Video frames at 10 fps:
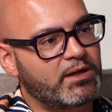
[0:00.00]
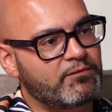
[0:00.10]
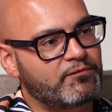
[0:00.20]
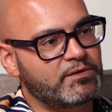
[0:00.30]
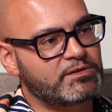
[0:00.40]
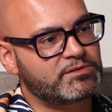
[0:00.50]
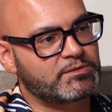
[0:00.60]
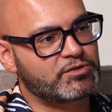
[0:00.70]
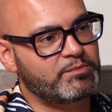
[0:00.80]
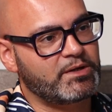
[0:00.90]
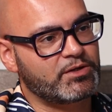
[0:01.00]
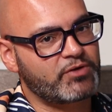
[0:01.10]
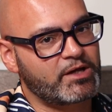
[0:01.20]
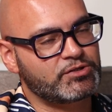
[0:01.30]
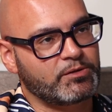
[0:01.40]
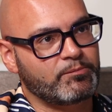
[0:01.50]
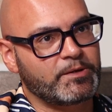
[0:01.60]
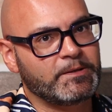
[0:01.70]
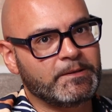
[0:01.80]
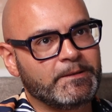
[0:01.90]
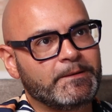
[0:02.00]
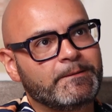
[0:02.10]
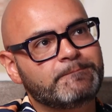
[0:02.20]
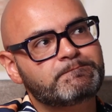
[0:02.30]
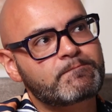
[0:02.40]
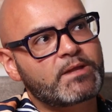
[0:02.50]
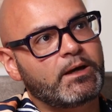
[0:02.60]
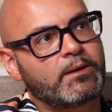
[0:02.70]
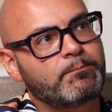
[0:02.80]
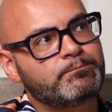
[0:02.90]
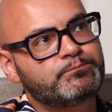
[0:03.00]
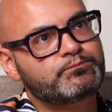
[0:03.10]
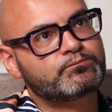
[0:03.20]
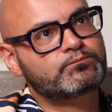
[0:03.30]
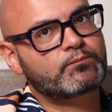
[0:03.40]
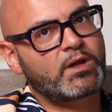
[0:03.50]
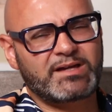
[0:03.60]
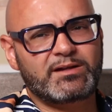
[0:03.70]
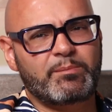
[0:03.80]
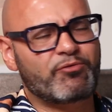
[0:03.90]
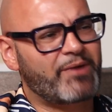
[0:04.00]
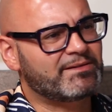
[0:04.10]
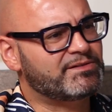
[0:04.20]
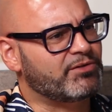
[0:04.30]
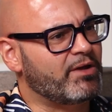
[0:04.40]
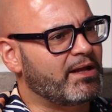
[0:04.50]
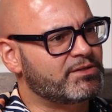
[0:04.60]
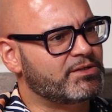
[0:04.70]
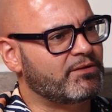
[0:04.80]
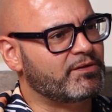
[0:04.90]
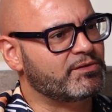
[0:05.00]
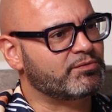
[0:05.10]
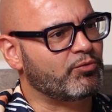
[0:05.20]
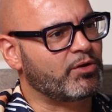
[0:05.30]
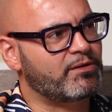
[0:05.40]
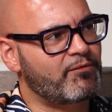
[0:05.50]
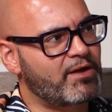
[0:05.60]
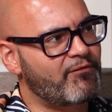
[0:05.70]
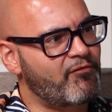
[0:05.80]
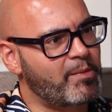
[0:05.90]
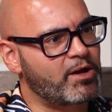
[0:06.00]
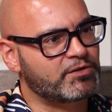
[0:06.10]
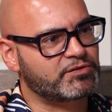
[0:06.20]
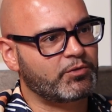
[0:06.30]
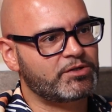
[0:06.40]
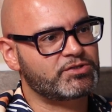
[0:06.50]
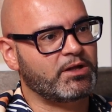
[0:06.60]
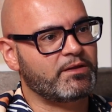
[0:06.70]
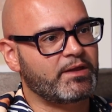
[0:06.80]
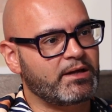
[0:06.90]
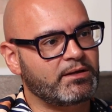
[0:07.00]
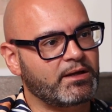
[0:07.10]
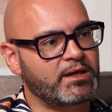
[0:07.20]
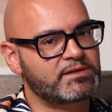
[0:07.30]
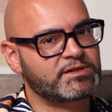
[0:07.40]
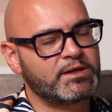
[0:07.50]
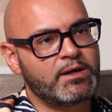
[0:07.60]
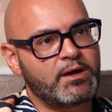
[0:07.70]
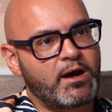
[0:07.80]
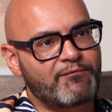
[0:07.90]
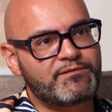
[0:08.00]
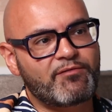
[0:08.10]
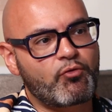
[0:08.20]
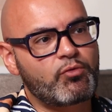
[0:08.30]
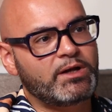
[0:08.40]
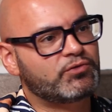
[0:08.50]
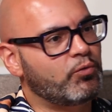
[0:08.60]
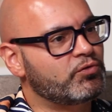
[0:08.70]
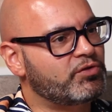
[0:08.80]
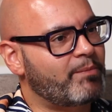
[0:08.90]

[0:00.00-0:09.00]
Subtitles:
give should be attraction. But I sound a bit ranty, really. Actually, I think this morning. I don't think I've ever been asked a question like that, and I guess I've never really talked